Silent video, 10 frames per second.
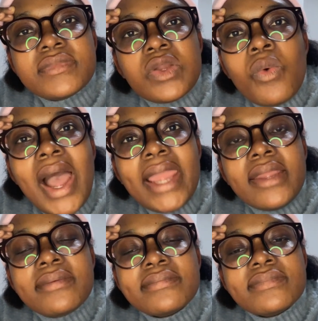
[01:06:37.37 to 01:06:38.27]
Why?
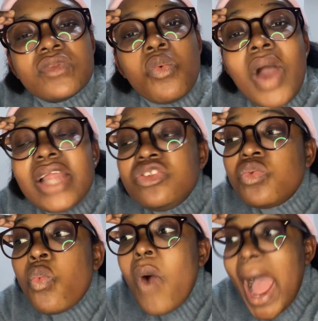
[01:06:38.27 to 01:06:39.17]

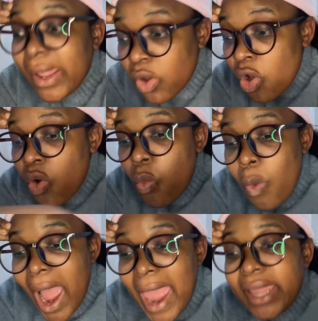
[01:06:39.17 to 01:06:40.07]

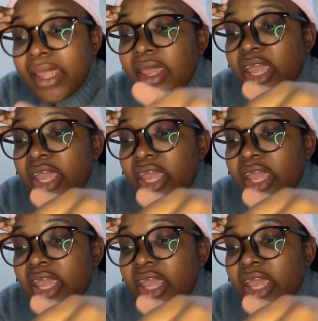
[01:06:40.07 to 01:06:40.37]
Why?